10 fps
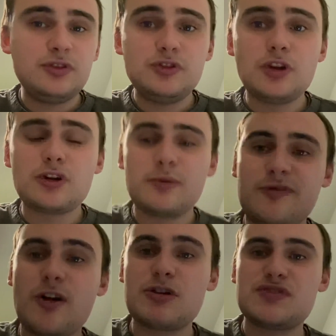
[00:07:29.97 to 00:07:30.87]
Nottingham
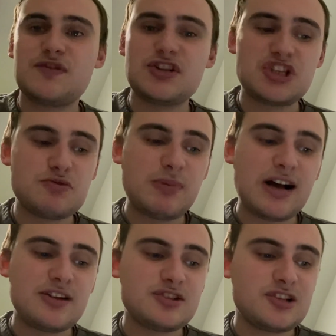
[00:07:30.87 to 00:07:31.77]
Forest versus
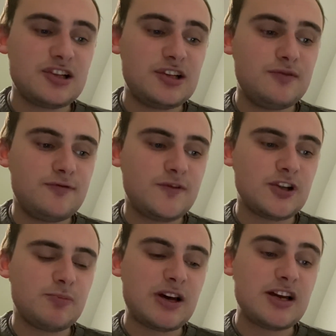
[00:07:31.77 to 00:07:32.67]
Barnsley,
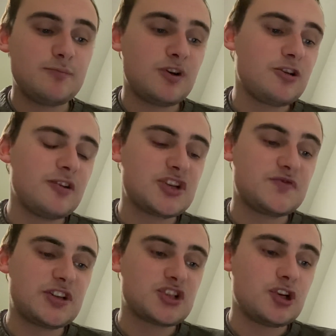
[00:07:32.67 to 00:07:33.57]
followed by Borough
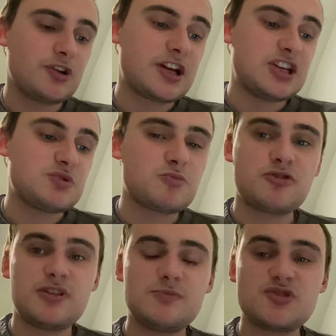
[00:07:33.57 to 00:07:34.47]
Victoria against
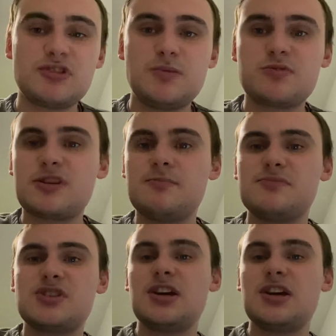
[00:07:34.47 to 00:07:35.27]
Graham Street Prims.